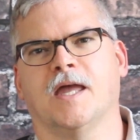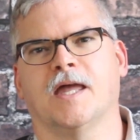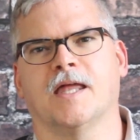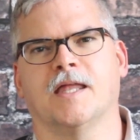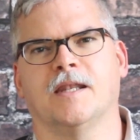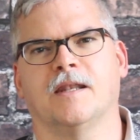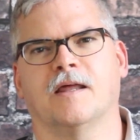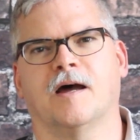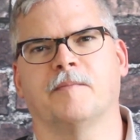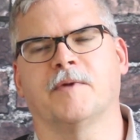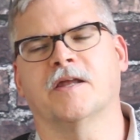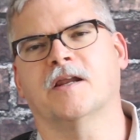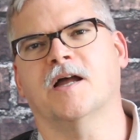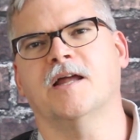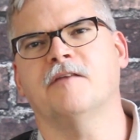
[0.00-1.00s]
And I'm
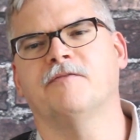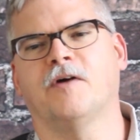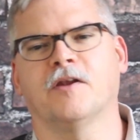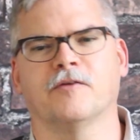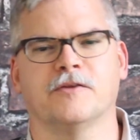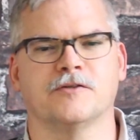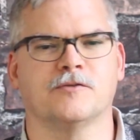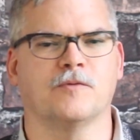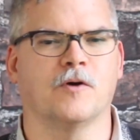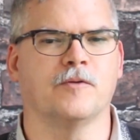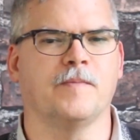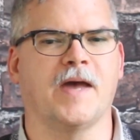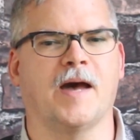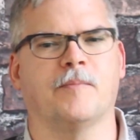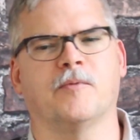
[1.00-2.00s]
going to kind of follow this
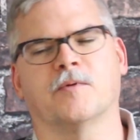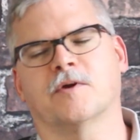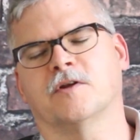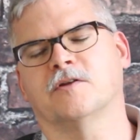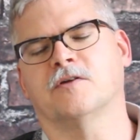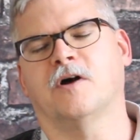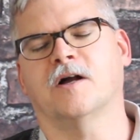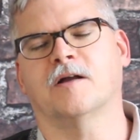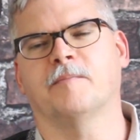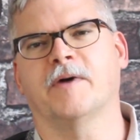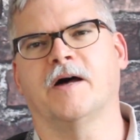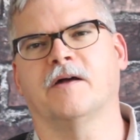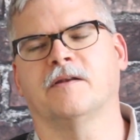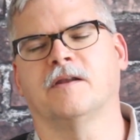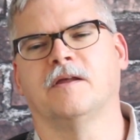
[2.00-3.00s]
roadmap. We're going to talk
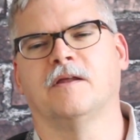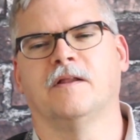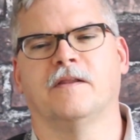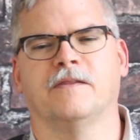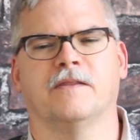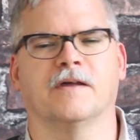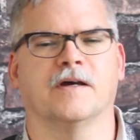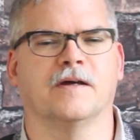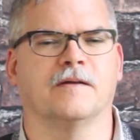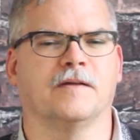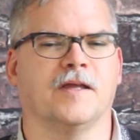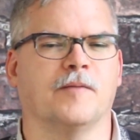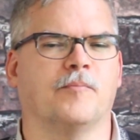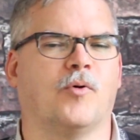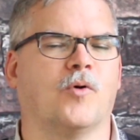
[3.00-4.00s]
about
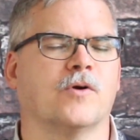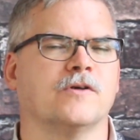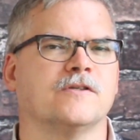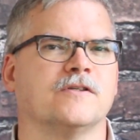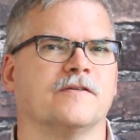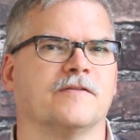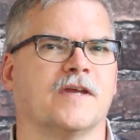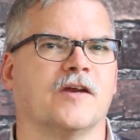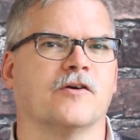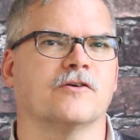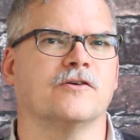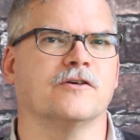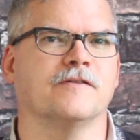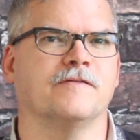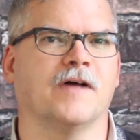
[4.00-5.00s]
the importance of
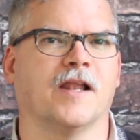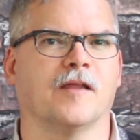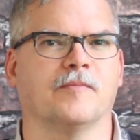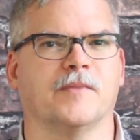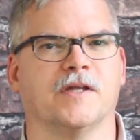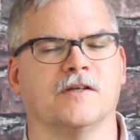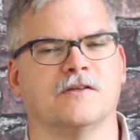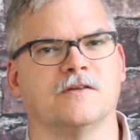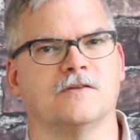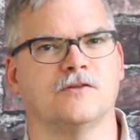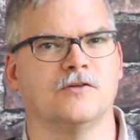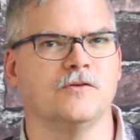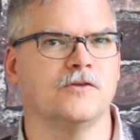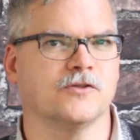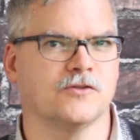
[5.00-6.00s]
character development
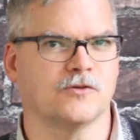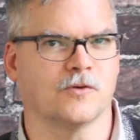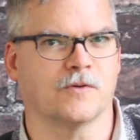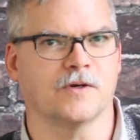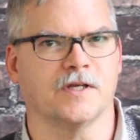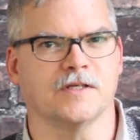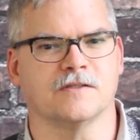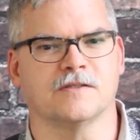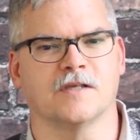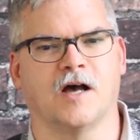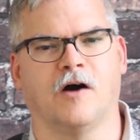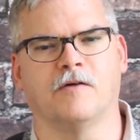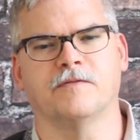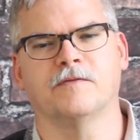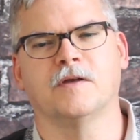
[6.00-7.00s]
to the story
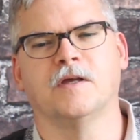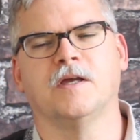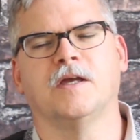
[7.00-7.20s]
itself.